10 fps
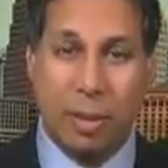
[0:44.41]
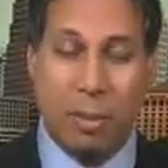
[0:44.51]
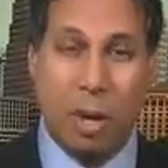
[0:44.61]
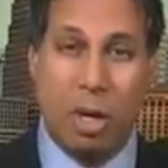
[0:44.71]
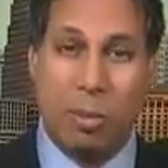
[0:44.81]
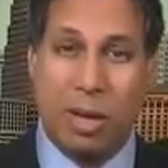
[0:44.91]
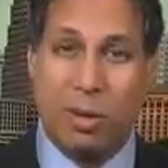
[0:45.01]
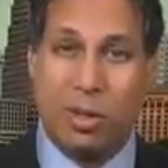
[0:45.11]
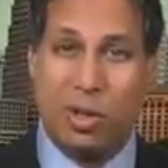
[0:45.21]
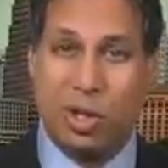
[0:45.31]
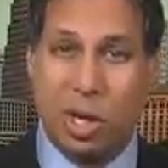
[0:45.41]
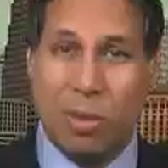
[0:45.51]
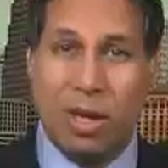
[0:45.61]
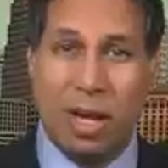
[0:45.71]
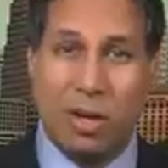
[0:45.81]
Mark Meadows, the
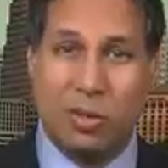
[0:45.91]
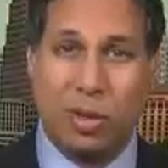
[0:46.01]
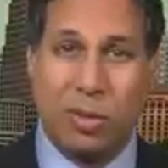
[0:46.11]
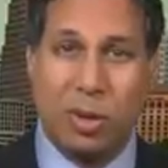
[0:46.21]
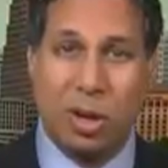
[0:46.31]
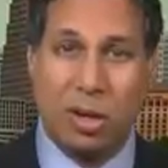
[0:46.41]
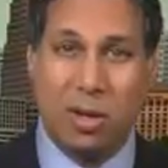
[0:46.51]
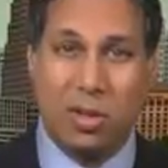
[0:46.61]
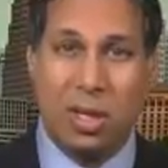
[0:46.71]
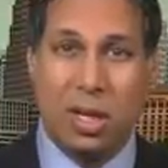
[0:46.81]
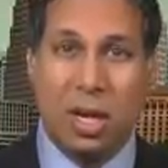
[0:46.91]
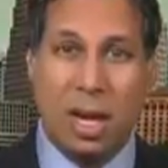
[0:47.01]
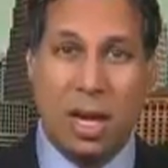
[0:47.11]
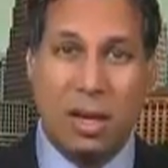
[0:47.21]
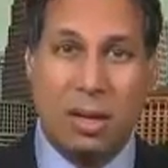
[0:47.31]
chairman of the House Freedom Caucus,
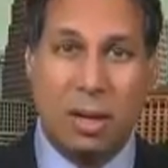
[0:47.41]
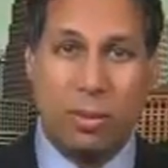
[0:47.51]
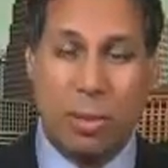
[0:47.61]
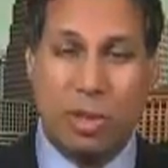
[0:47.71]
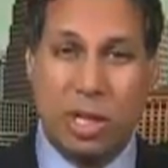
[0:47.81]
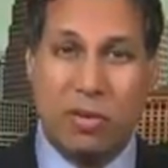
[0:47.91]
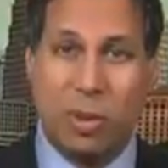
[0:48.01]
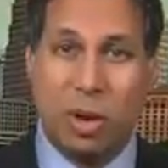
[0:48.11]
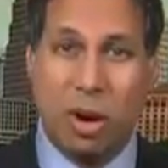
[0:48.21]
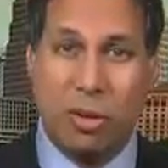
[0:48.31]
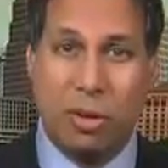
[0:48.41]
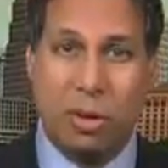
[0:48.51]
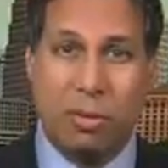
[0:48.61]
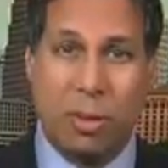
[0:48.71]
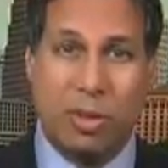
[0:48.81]
and Representative
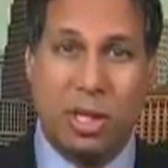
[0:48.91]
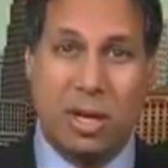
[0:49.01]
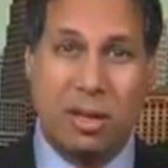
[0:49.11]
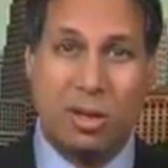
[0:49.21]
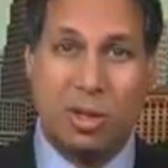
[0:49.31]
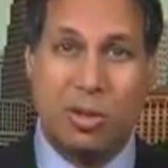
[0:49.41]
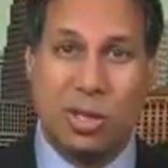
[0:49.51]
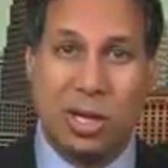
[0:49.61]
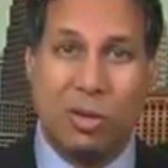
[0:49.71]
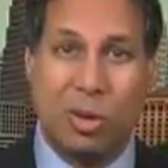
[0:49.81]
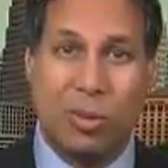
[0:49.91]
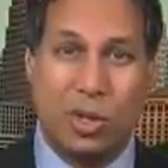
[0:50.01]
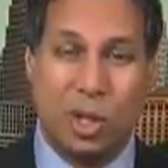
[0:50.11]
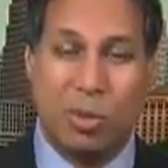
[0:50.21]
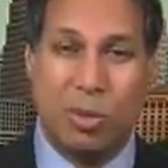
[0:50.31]
MacArthur, representing the Tuesday group, the
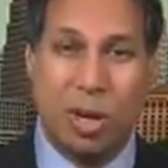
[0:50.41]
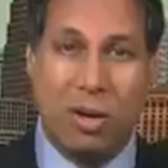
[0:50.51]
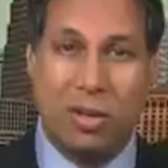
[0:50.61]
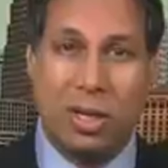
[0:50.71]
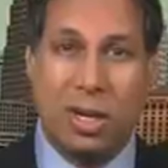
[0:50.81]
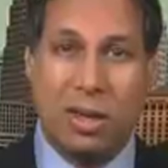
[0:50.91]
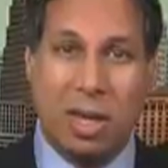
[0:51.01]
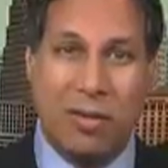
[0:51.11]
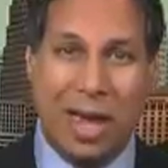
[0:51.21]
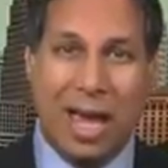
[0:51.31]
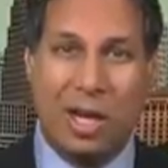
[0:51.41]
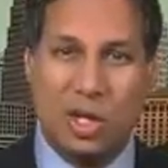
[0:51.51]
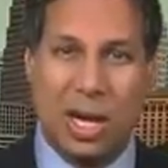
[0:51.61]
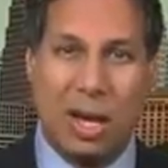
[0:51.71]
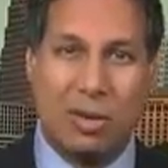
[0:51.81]
GOP moderates, they've
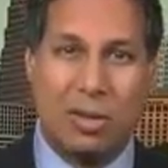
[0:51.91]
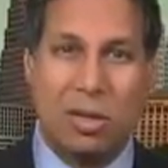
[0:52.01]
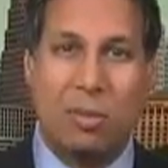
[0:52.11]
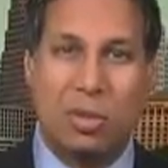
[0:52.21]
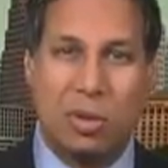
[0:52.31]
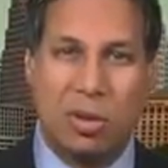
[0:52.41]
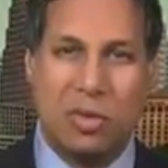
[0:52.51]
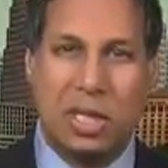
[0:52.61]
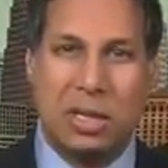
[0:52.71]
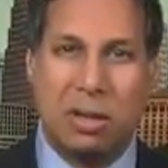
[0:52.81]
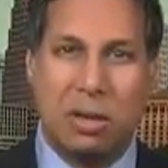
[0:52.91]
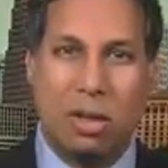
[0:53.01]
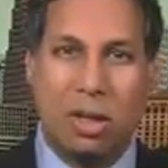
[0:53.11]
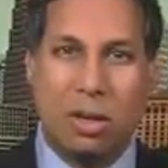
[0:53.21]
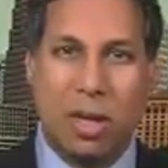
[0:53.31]
hashed out some sort of deal
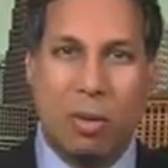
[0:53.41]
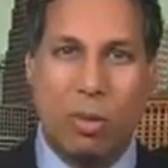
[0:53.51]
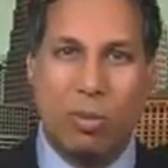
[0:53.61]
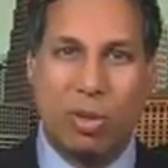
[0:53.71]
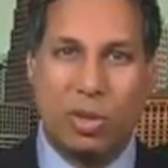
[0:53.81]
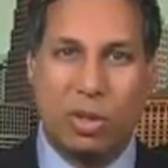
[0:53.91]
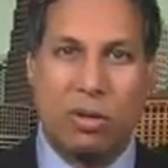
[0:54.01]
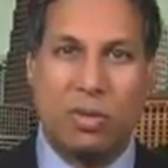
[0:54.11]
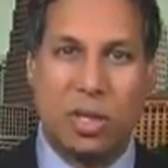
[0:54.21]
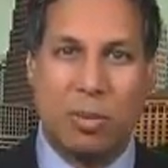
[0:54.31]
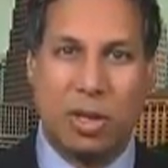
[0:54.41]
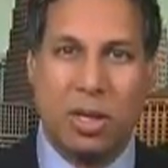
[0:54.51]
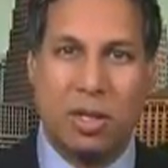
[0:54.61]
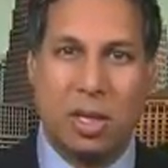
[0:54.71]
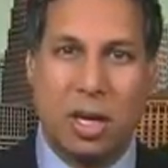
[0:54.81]
that would preserve some of
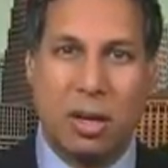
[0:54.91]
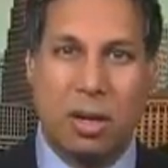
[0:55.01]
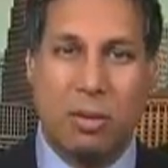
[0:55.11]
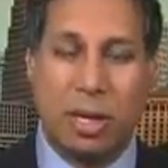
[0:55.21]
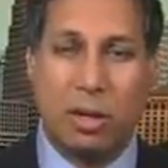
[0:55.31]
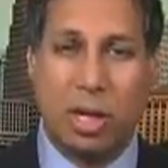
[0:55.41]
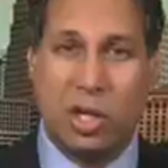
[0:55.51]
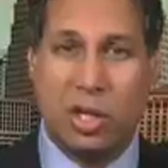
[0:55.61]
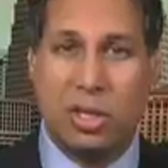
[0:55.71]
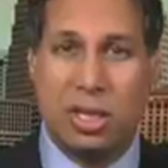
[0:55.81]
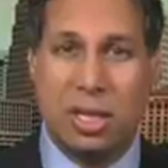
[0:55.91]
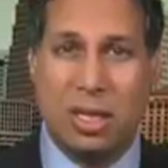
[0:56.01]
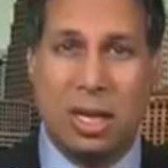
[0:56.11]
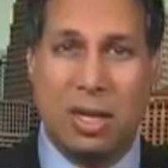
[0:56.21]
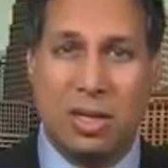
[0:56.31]
these regulations in
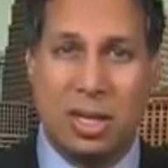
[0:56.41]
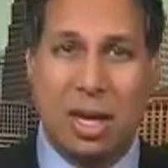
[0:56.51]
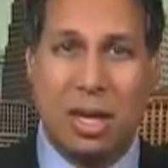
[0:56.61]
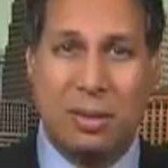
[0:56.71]
the ACA.